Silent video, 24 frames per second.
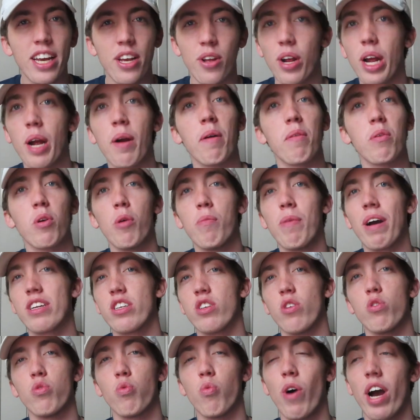You know, here I'm going back
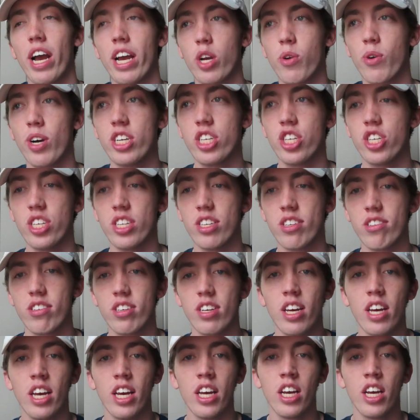to those why questions.